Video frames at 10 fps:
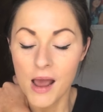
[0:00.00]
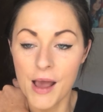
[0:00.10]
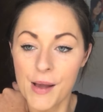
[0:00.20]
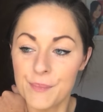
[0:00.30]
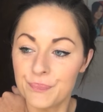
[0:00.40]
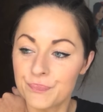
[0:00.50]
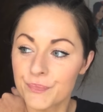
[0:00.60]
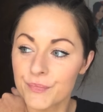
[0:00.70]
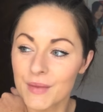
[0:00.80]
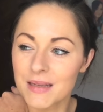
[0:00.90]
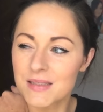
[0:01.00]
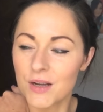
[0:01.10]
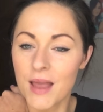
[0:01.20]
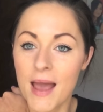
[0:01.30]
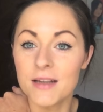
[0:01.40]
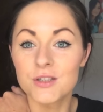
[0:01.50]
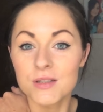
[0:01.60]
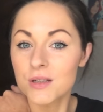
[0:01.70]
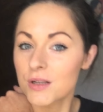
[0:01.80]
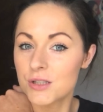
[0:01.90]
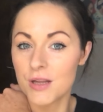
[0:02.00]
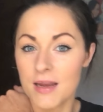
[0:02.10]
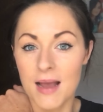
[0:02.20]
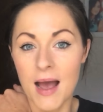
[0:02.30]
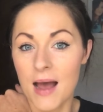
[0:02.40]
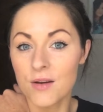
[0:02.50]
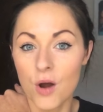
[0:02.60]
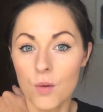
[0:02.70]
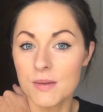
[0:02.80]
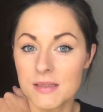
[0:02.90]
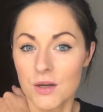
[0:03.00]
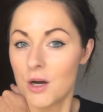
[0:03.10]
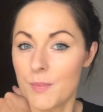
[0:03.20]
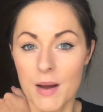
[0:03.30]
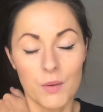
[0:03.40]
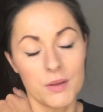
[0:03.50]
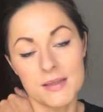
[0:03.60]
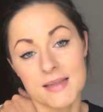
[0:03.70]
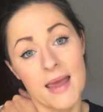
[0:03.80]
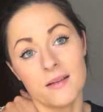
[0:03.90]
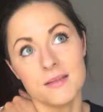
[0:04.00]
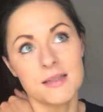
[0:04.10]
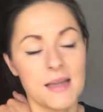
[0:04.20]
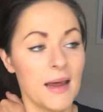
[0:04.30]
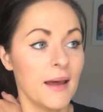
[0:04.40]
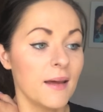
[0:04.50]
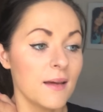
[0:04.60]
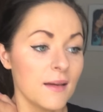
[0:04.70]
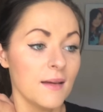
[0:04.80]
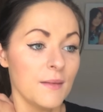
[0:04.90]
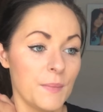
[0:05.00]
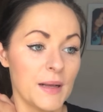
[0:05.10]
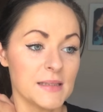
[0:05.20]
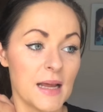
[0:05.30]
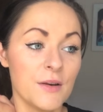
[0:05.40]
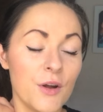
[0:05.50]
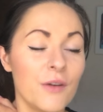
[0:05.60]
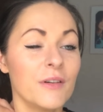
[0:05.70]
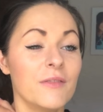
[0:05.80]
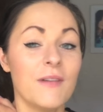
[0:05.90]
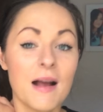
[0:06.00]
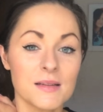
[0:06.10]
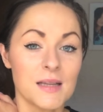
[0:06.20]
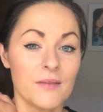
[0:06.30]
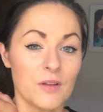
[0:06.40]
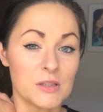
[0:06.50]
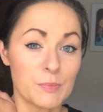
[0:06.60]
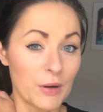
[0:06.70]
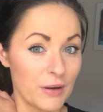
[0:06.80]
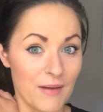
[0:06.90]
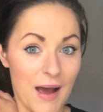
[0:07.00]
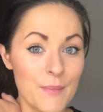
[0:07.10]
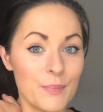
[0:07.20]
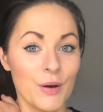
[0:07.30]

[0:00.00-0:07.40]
So yeah, it just goes that you can't always go by what the scales say, because I know for a fact that I've lost body fat,